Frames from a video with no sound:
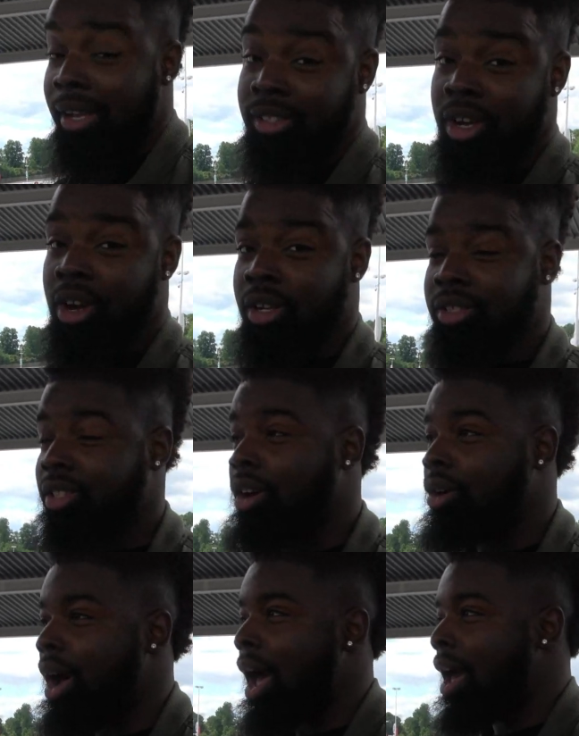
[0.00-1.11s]
exhaust.
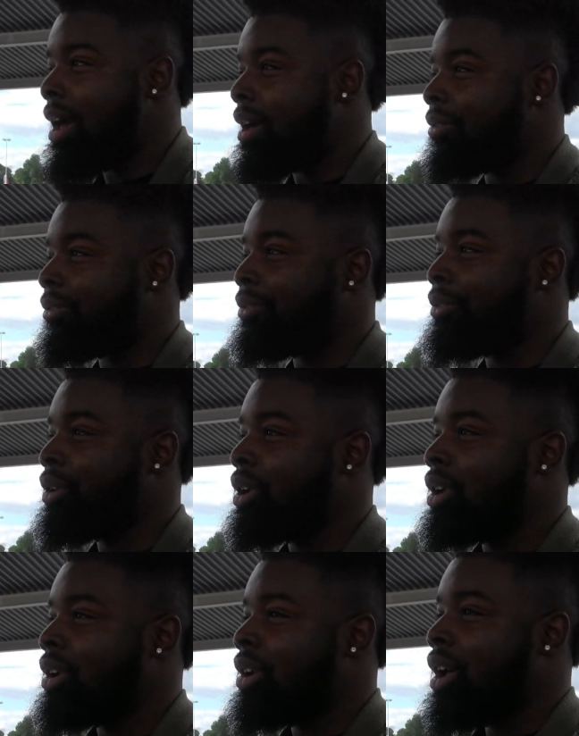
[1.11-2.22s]
So I have,
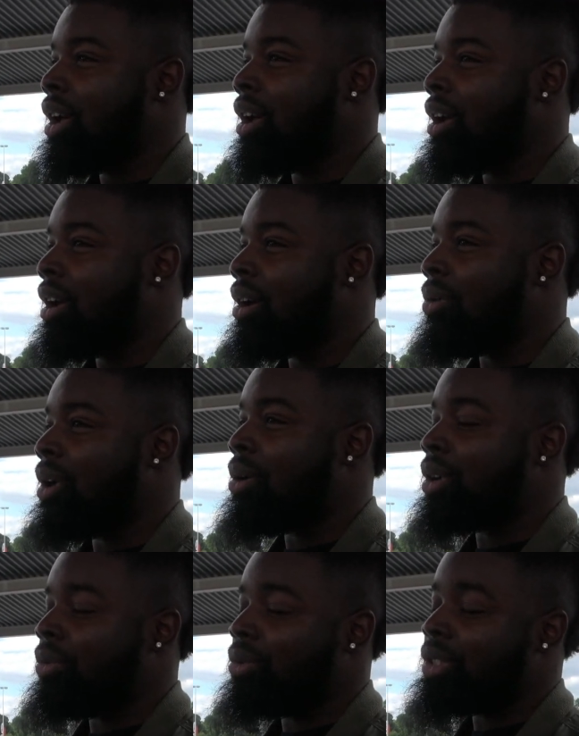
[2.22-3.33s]

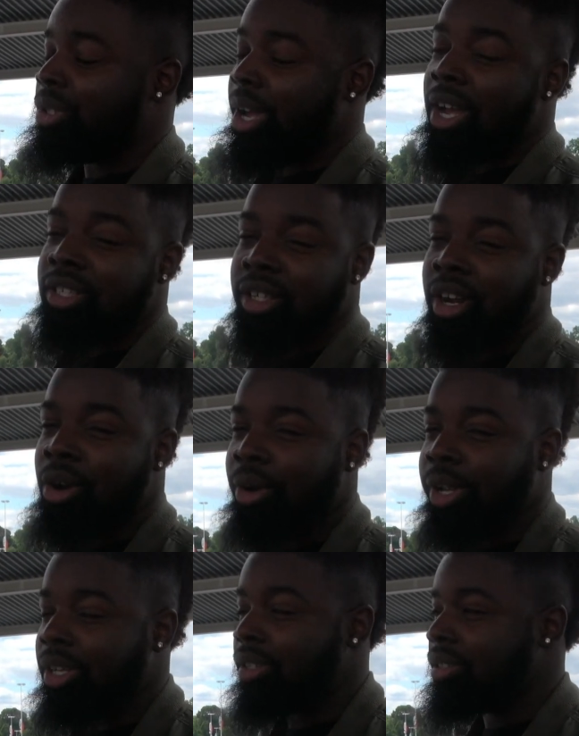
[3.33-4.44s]
well, what you guys should know
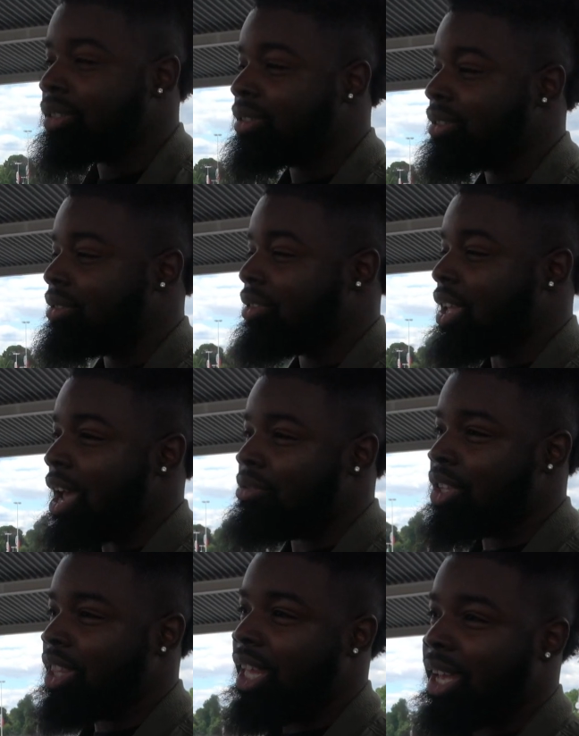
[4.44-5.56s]
is
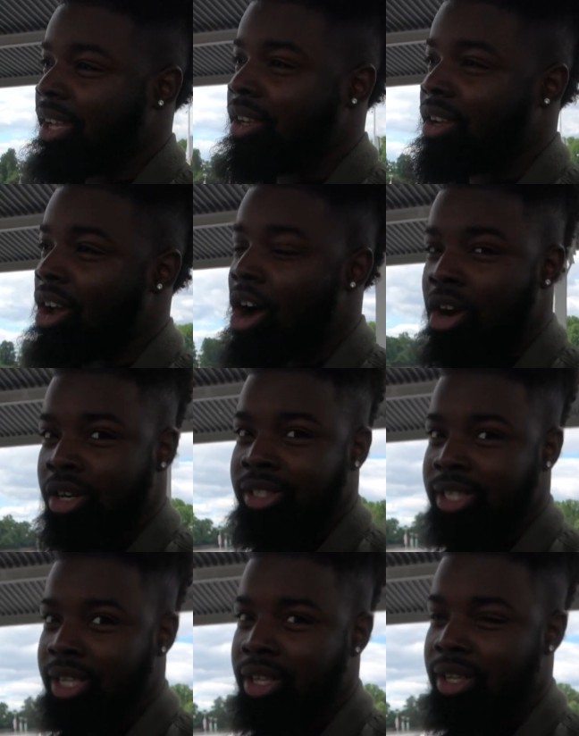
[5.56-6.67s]
everything
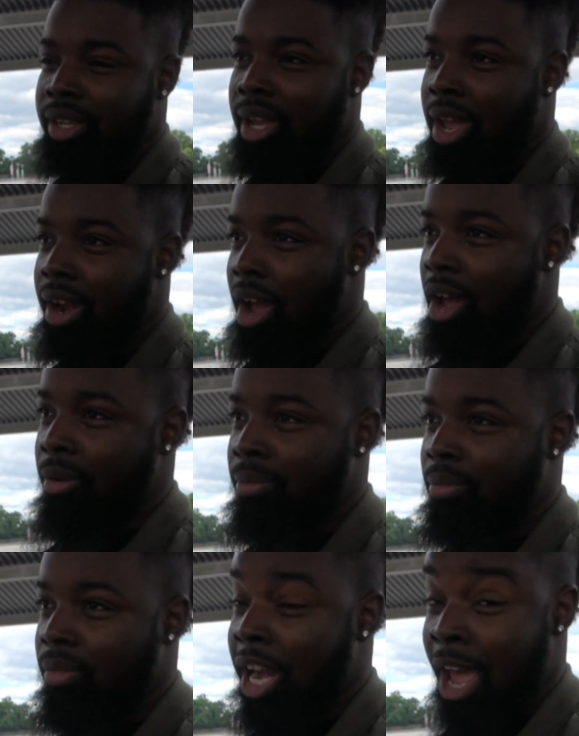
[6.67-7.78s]
RT and up
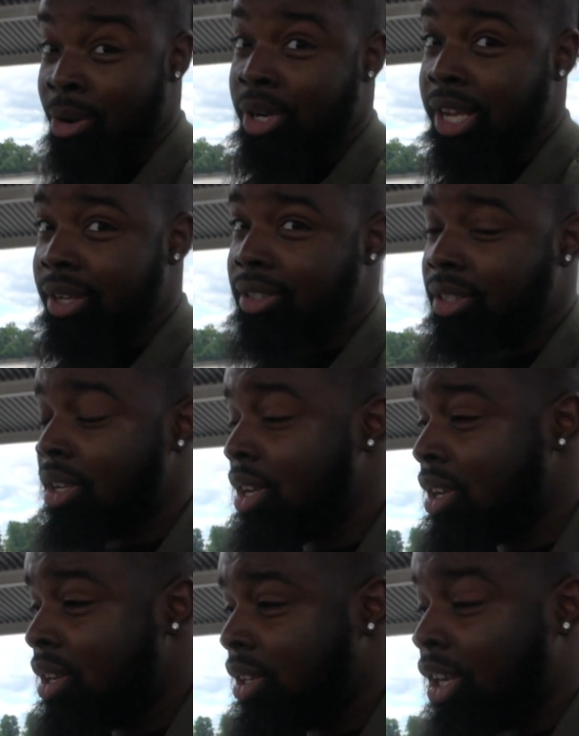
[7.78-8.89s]
nowadays
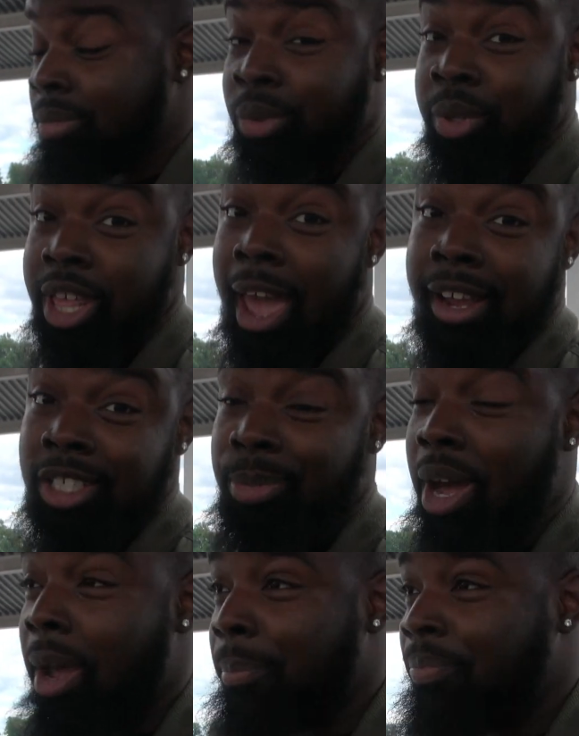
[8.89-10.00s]
comes with an X
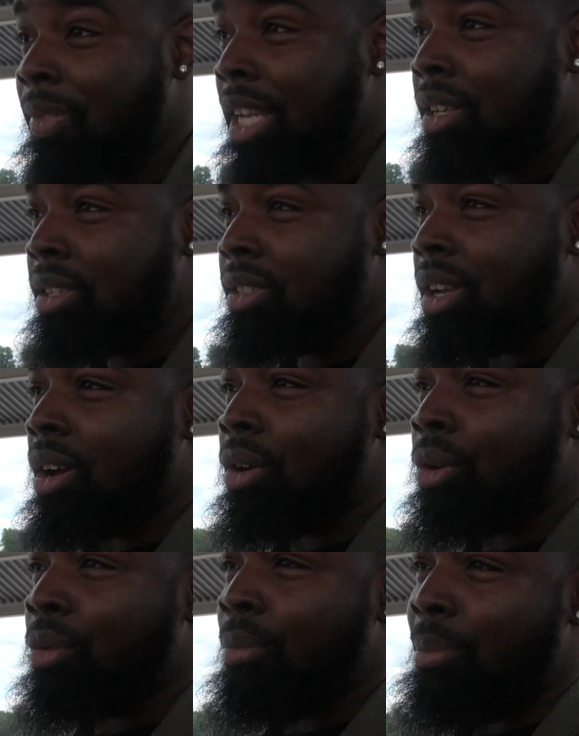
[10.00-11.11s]
pipe.
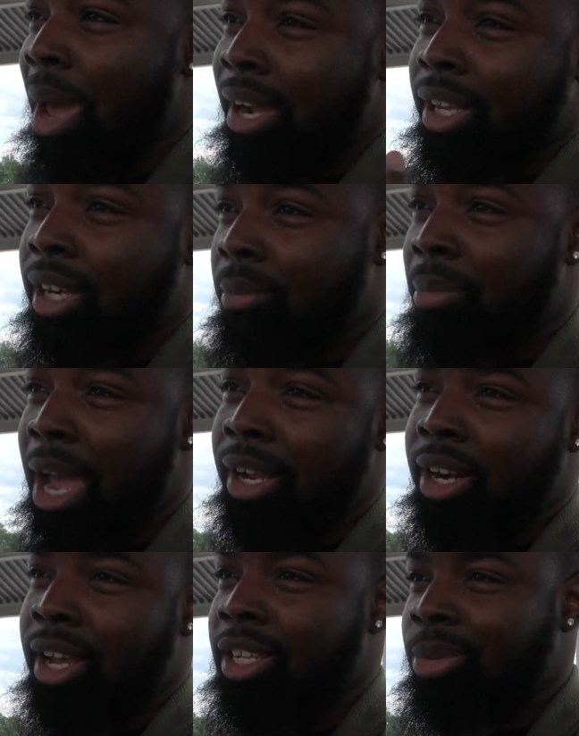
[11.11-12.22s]
So back in
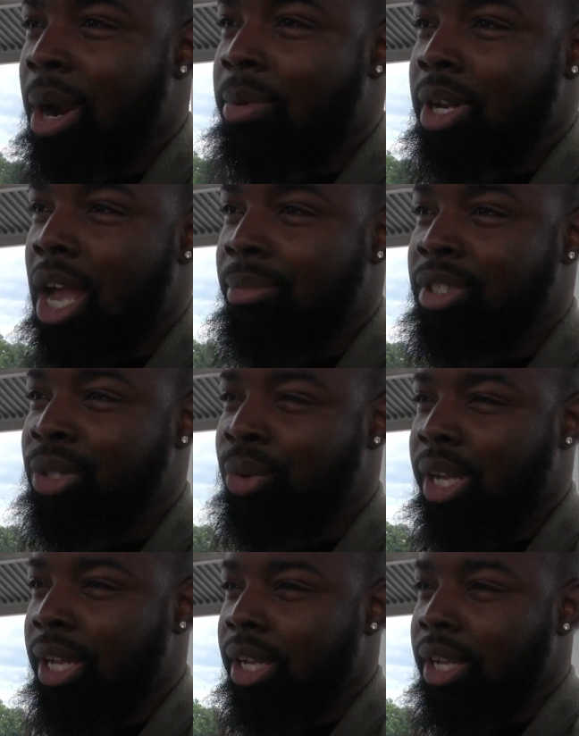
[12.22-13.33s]
days, probably like
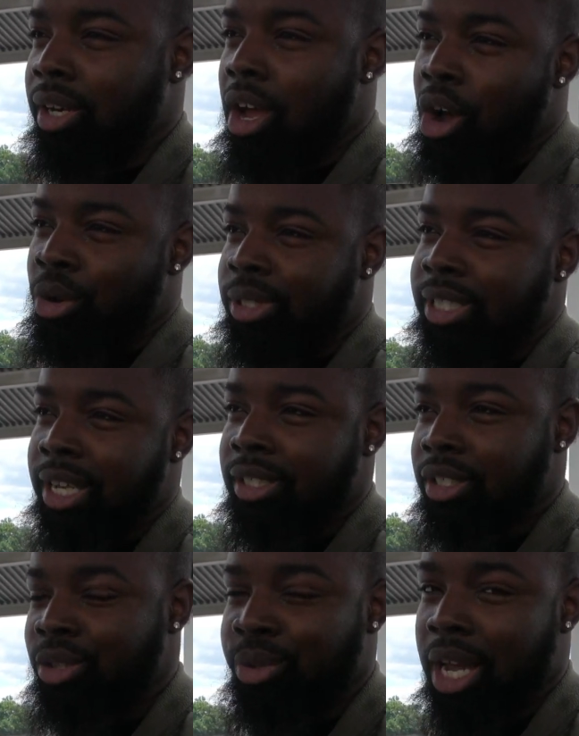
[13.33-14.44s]
between 06
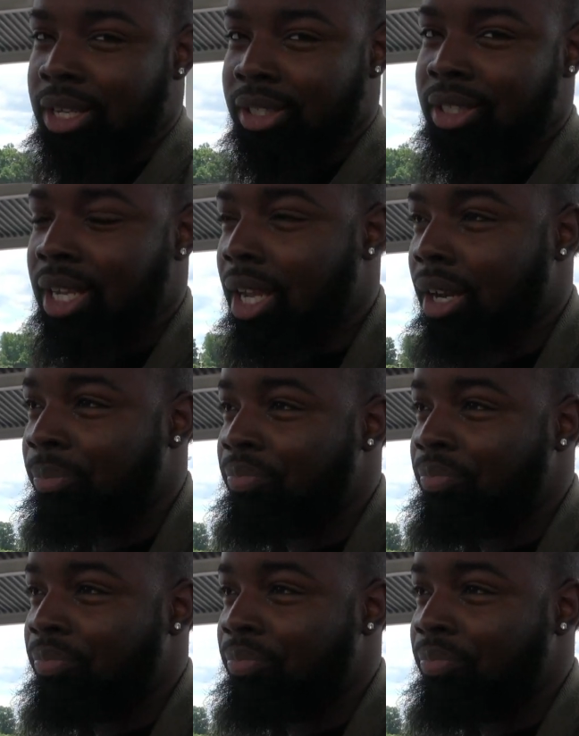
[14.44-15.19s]
and 2010,